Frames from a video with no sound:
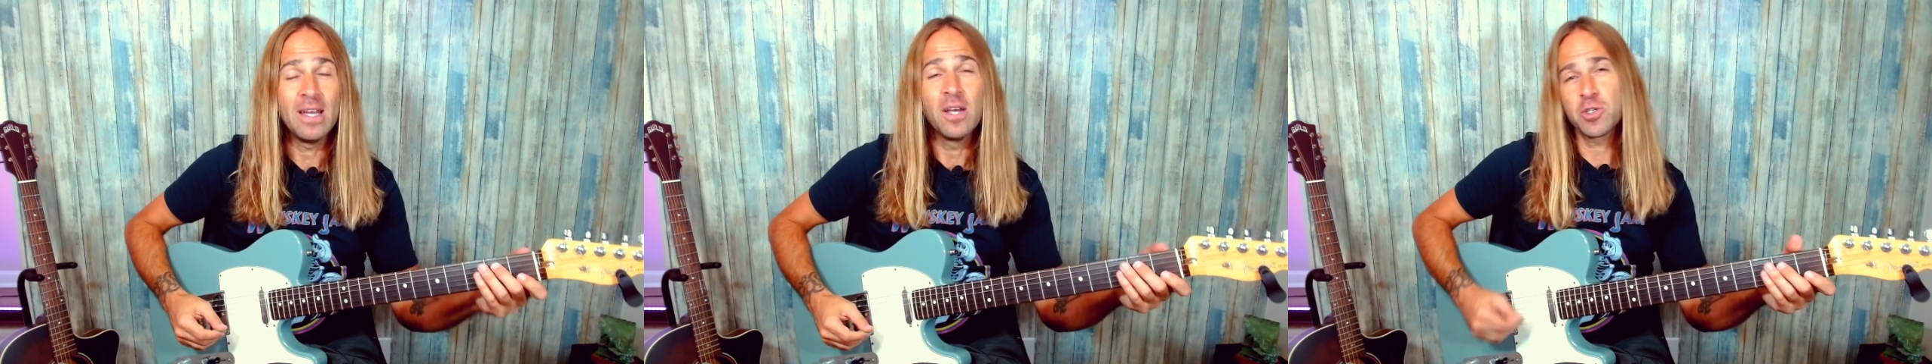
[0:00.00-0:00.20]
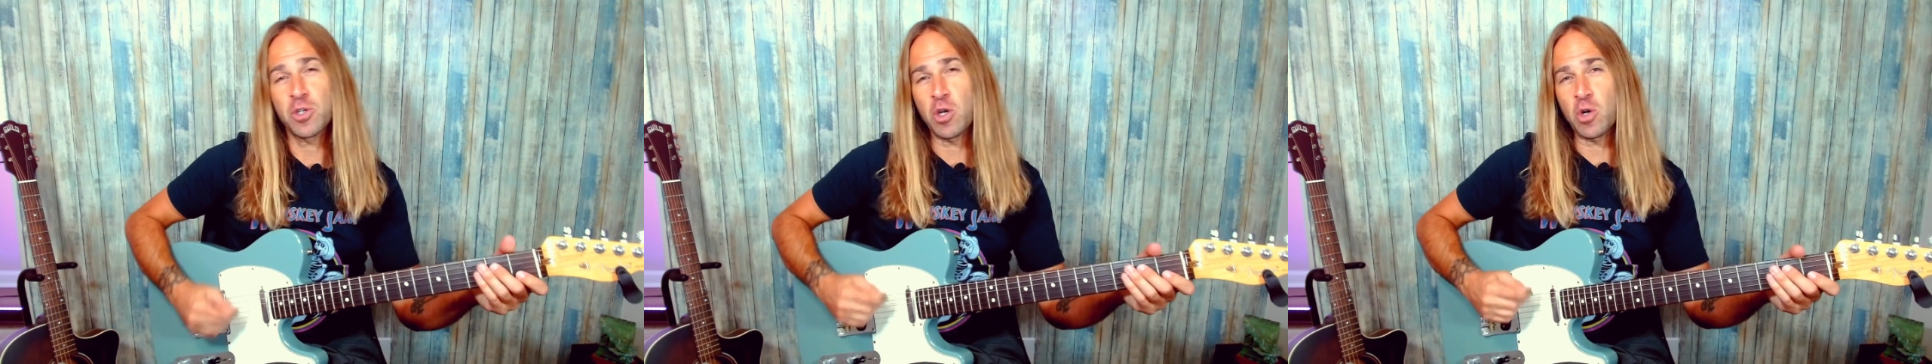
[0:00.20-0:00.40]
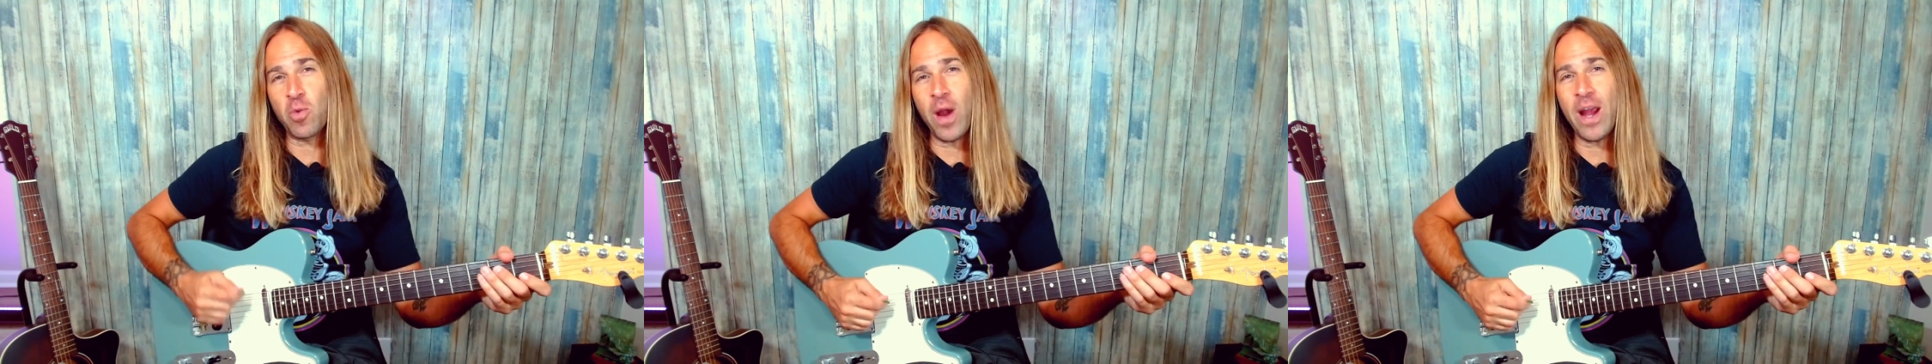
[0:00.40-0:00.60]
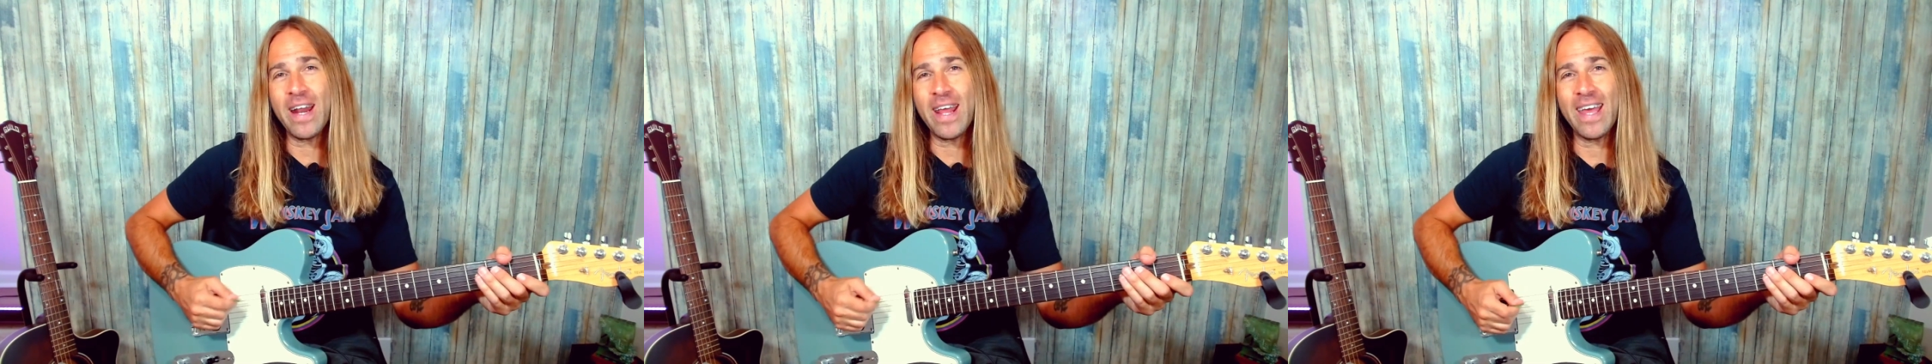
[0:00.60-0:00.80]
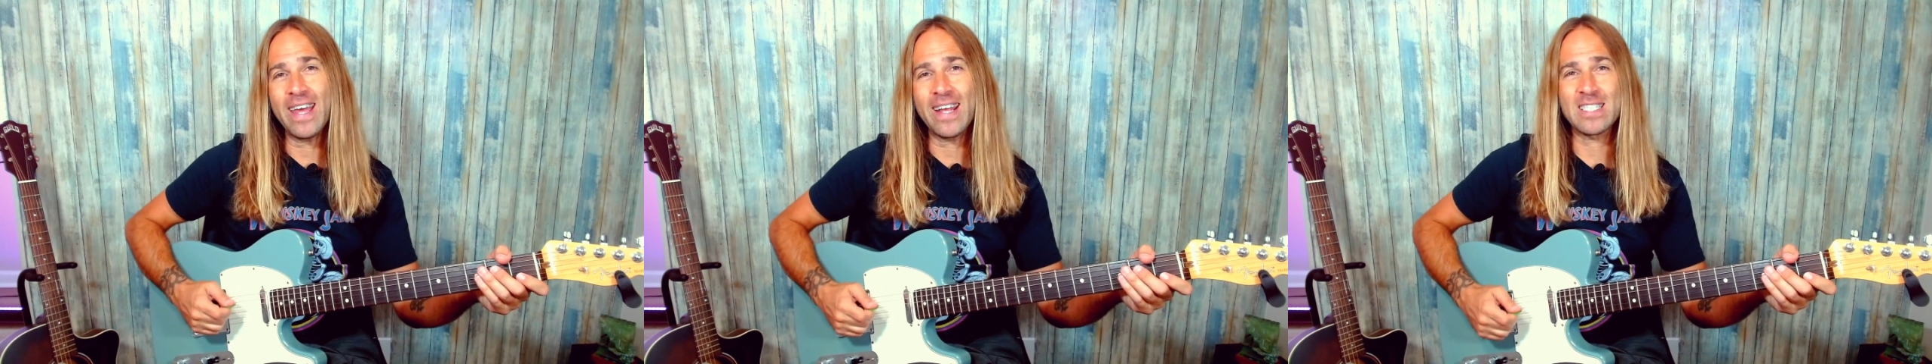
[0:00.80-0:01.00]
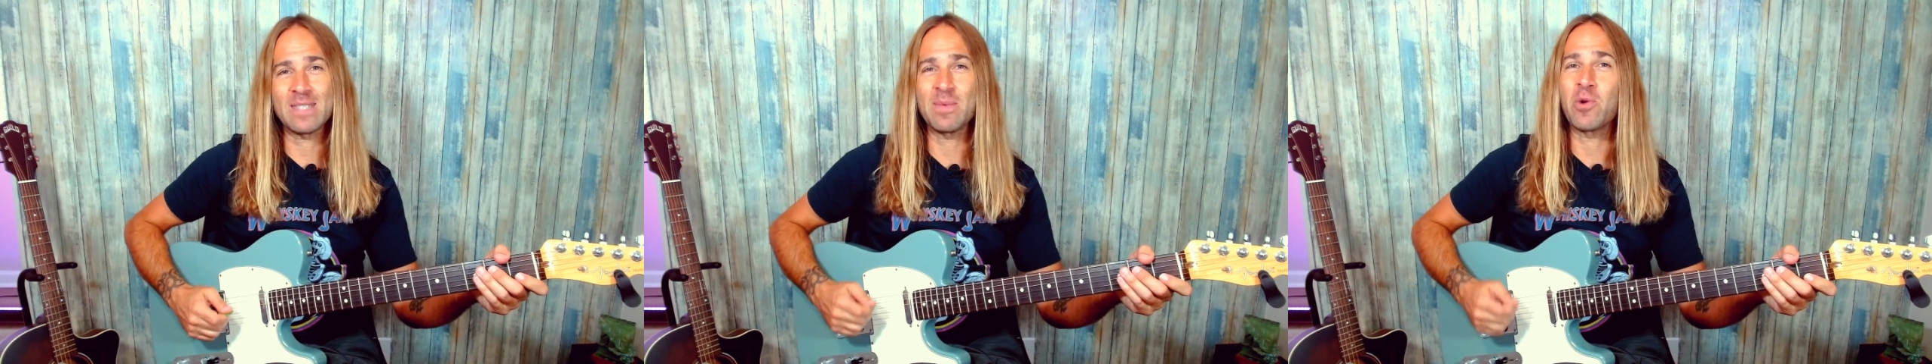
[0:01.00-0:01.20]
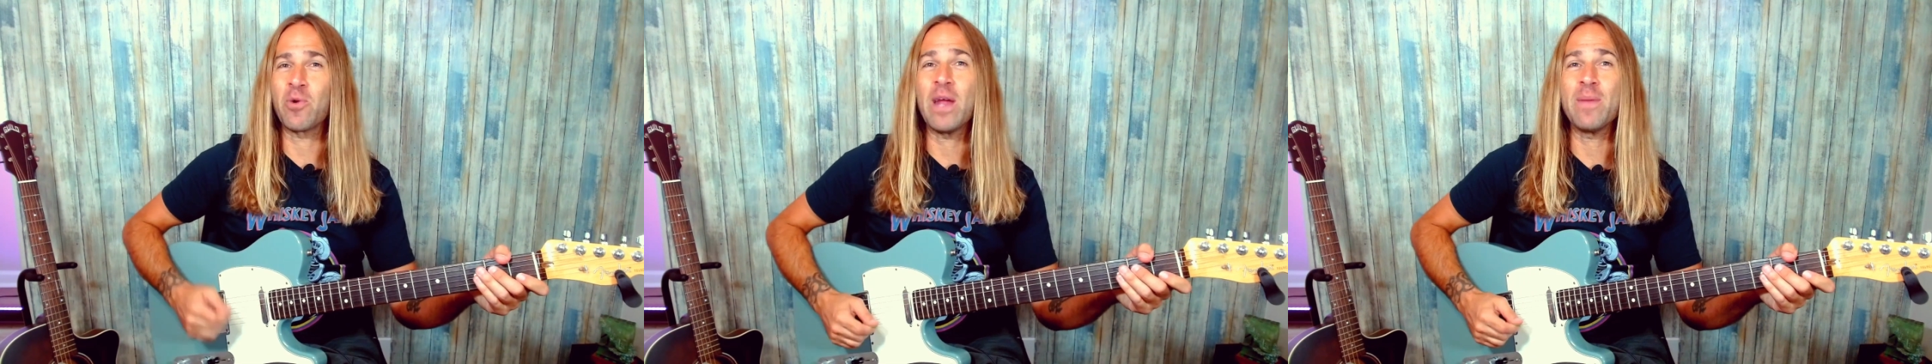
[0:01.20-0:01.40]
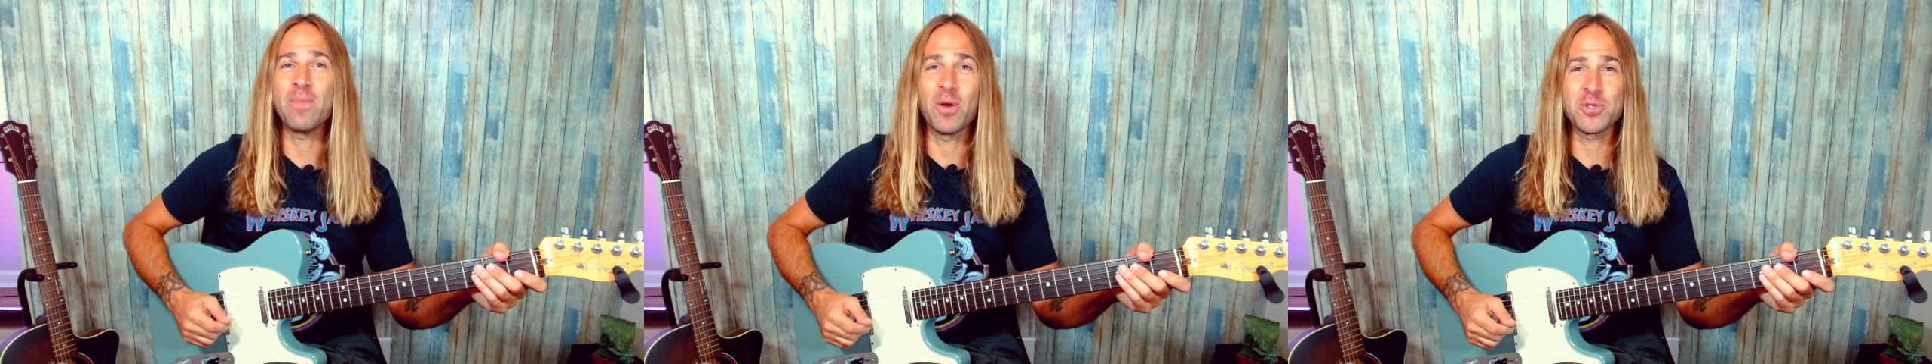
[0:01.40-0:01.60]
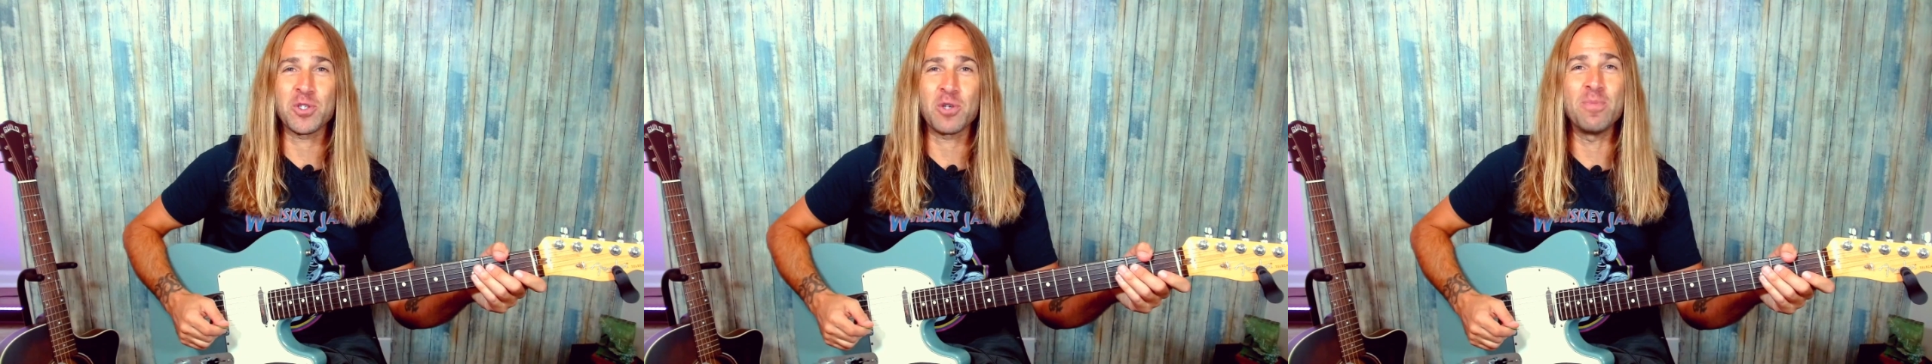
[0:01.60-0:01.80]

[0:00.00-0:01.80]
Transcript: So your right hand gets some great muscle